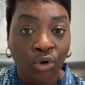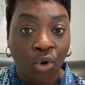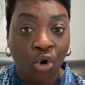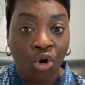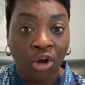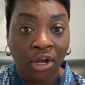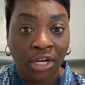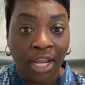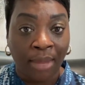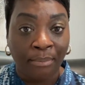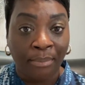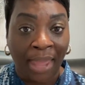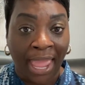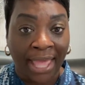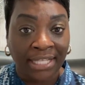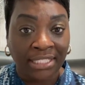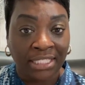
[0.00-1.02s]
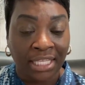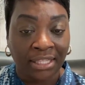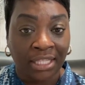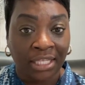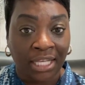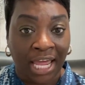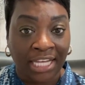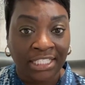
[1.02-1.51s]
on and passing
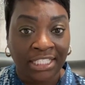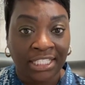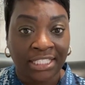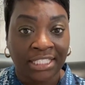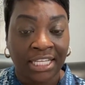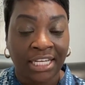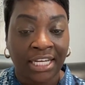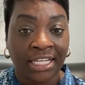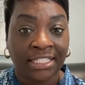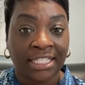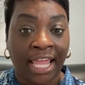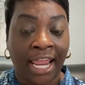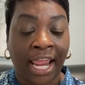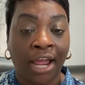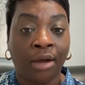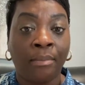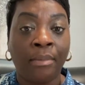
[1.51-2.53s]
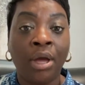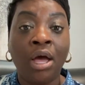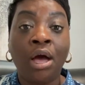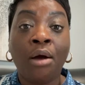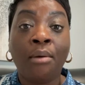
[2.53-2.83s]
the licensing exam,